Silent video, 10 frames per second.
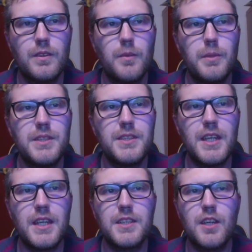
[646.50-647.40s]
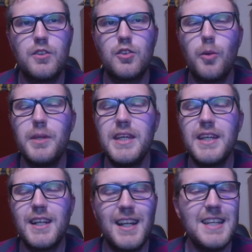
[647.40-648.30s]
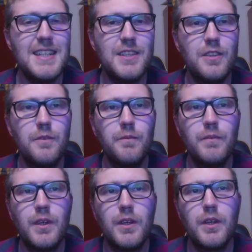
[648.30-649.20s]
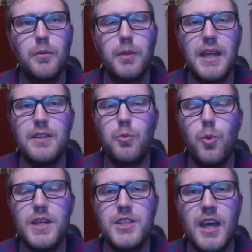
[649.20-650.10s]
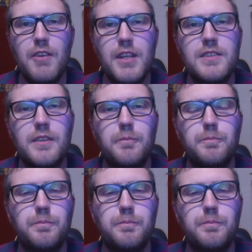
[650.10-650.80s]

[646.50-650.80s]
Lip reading: Number 6. Dominic Gleeson played which character?